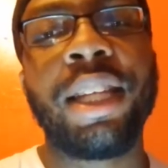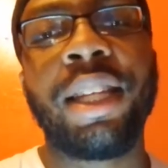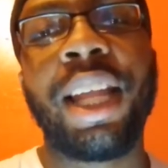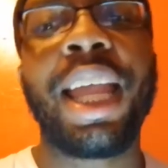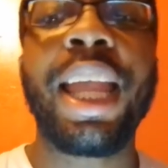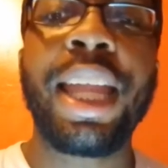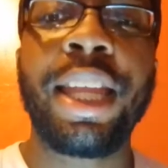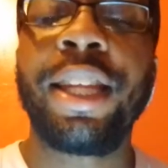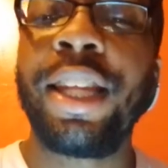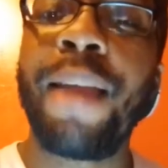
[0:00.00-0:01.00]
like, hey,
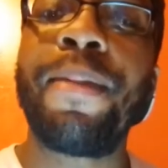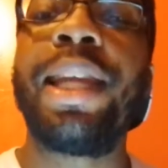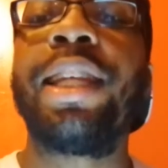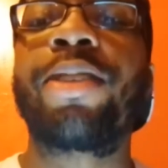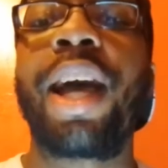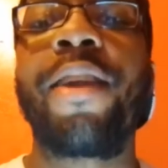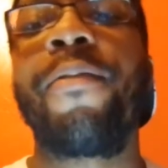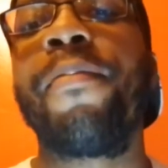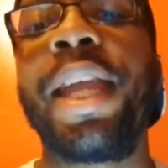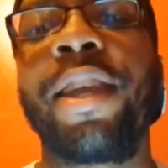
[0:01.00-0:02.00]
let me try to
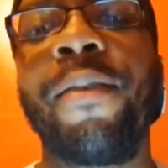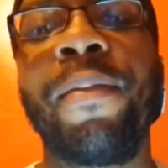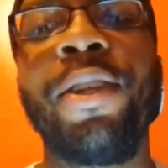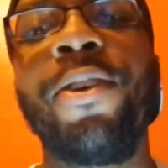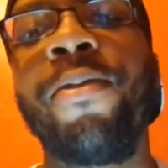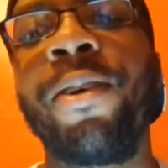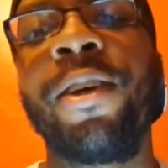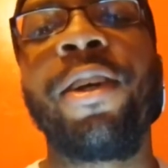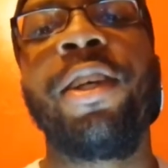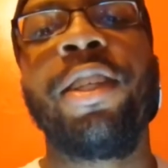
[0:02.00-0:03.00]
make a
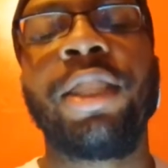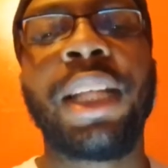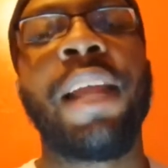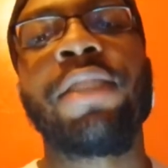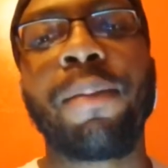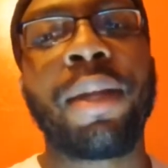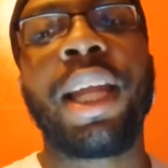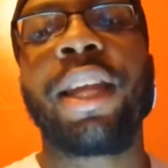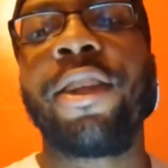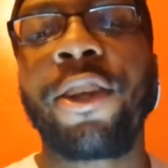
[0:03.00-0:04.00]
maneuver, save someone
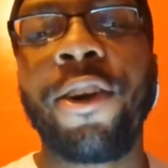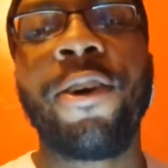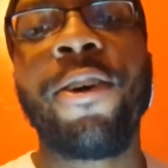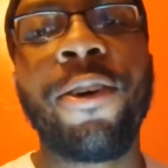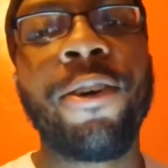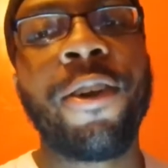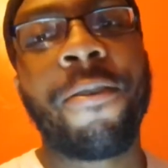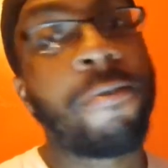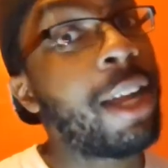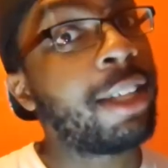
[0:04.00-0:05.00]
like a Nicole,
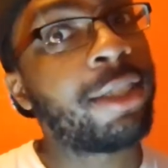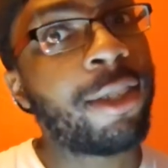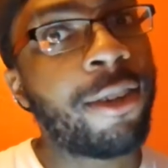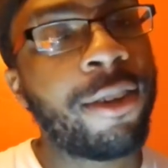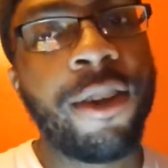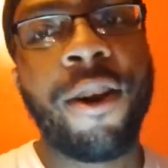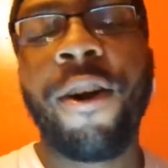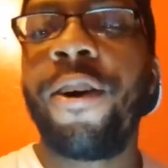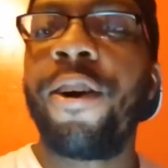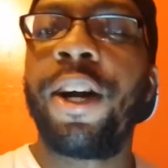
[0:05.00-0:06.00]
Franzo,
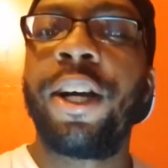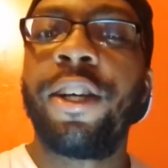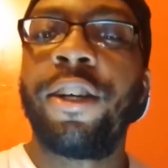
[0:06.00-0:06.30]
or